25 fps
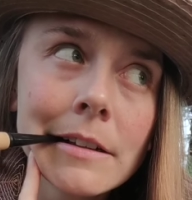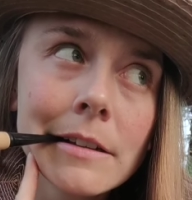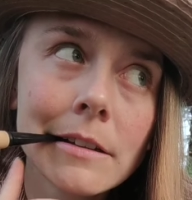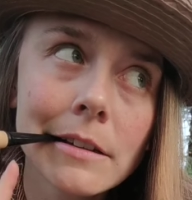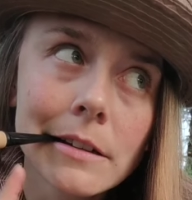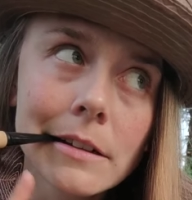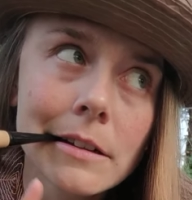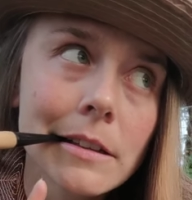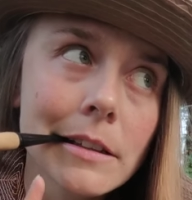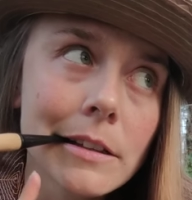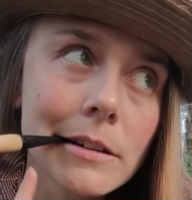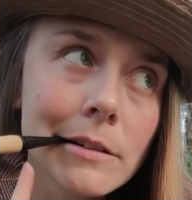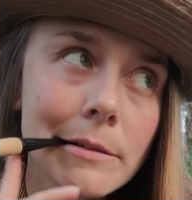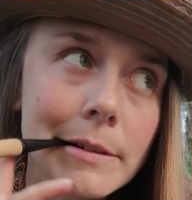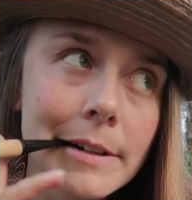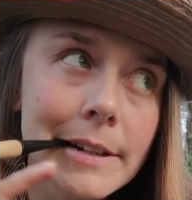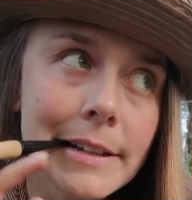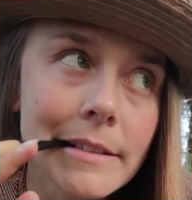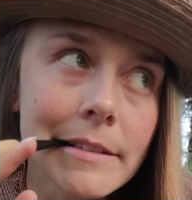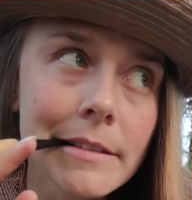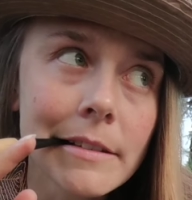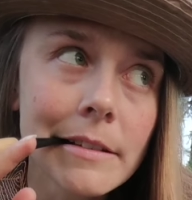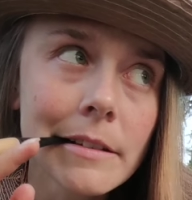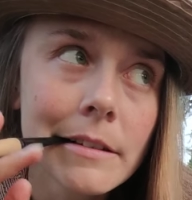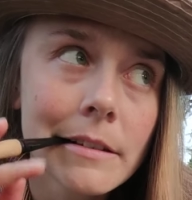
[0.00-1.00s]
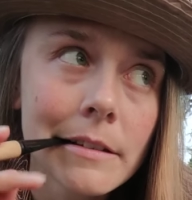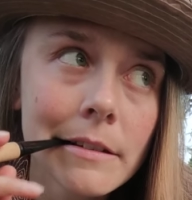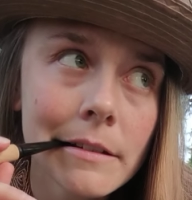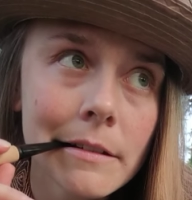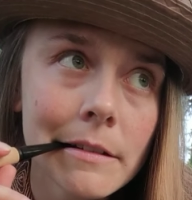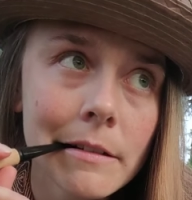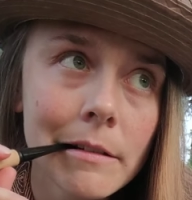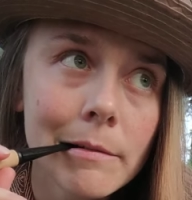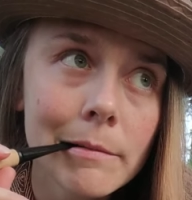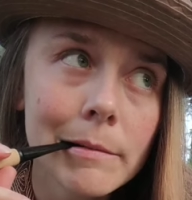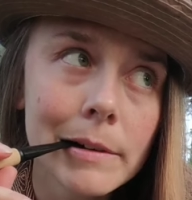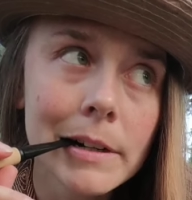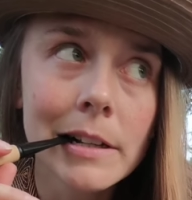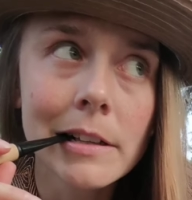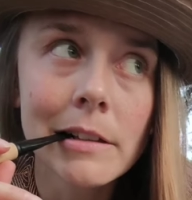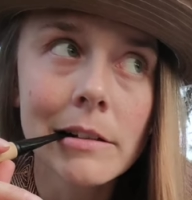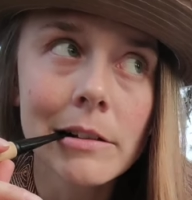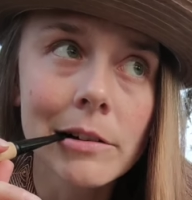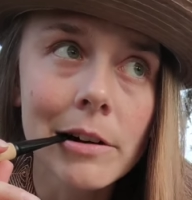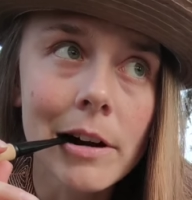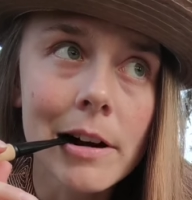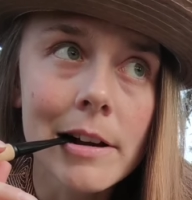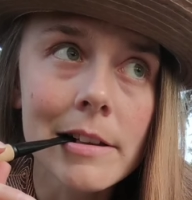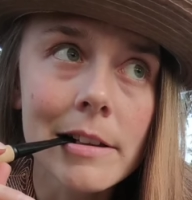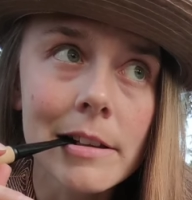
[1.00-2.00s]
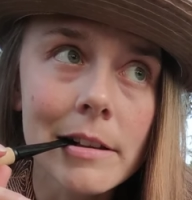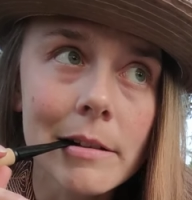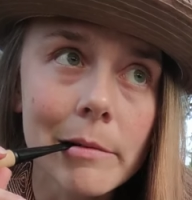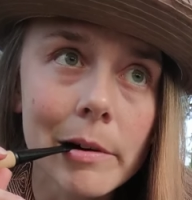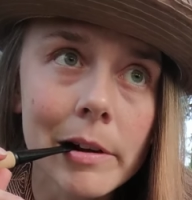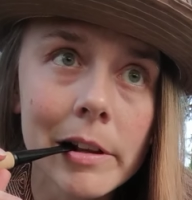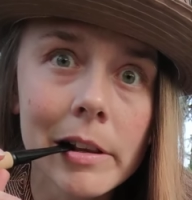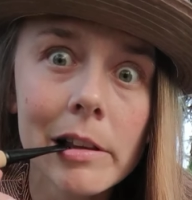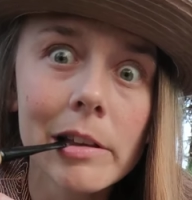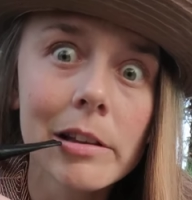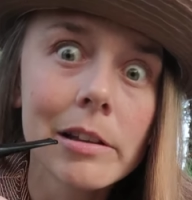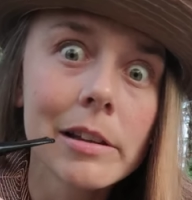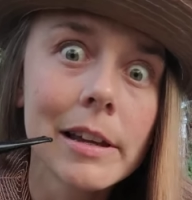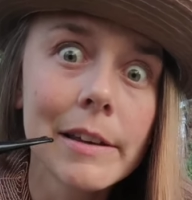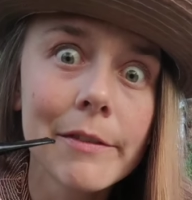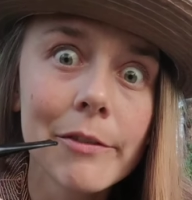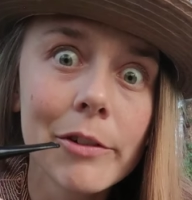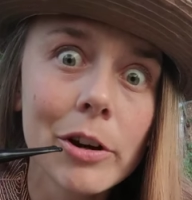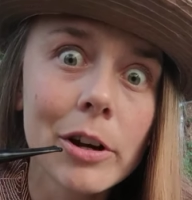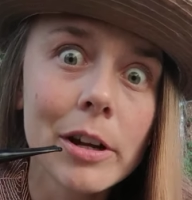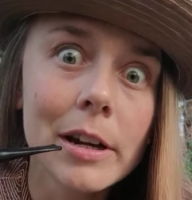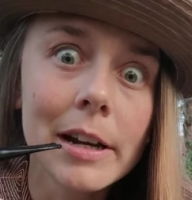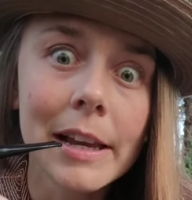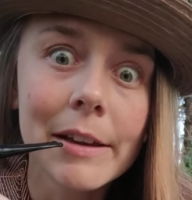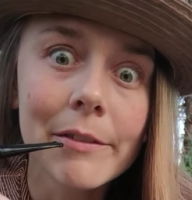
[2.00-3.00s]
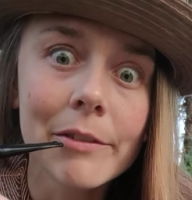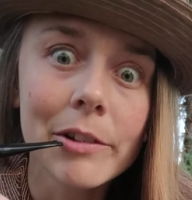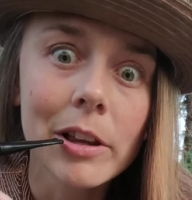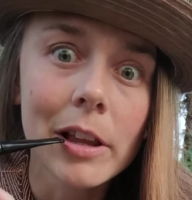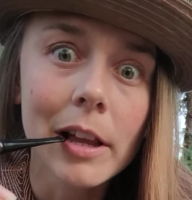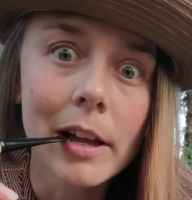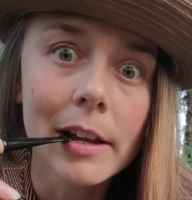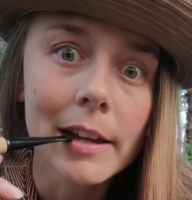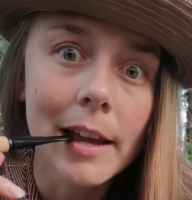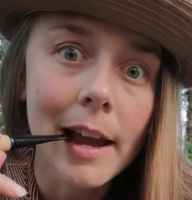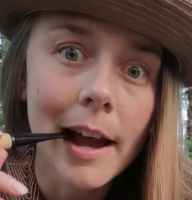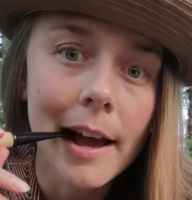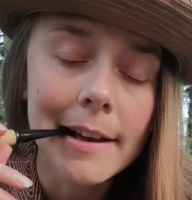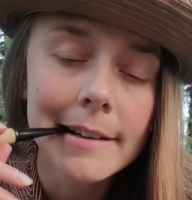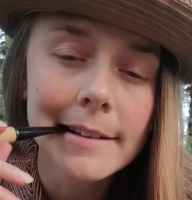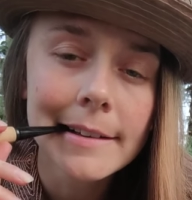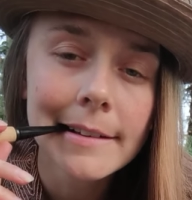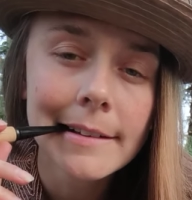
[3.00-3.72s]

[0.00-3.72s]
Took a little risk. Went a little crazy. Went a little Evel Knievel on ya.